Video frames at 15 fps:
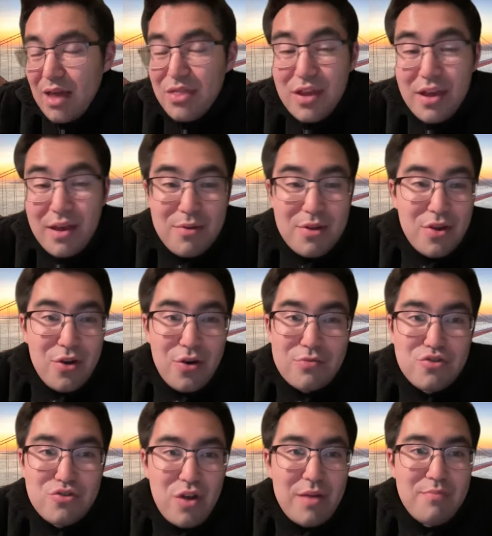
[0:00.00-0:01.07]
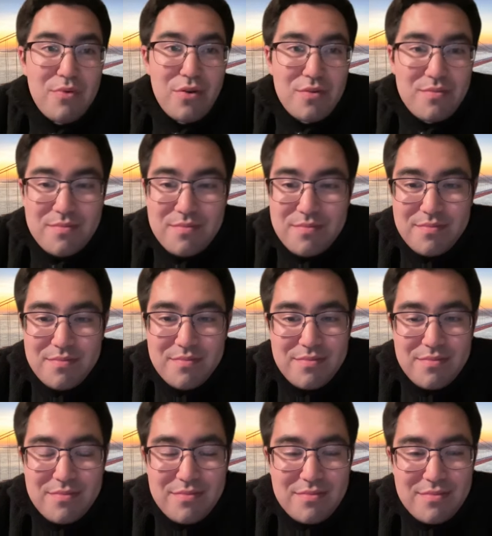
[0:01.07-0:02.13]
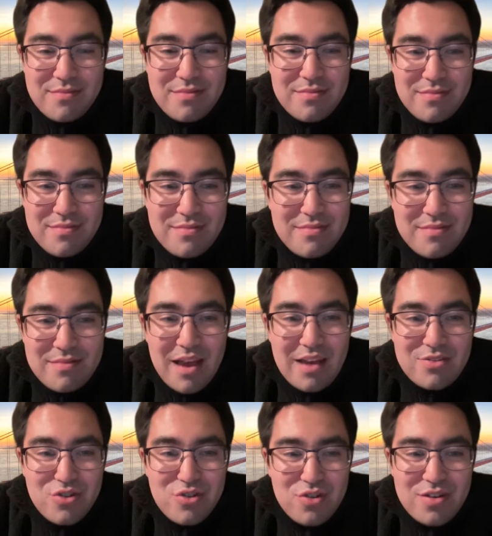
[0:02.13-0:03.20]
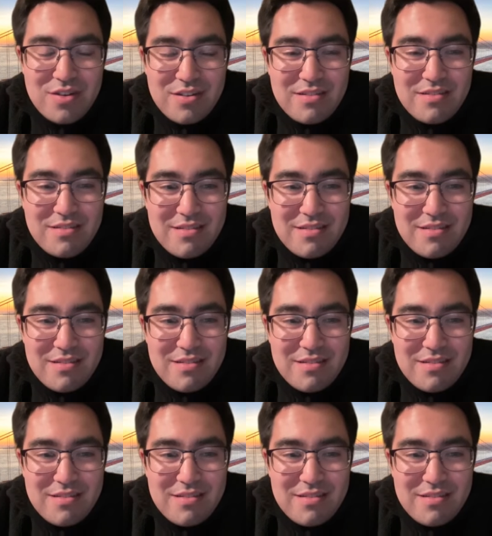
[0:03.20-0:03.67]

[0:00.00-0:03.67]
think I'm going to go Draper. Actually.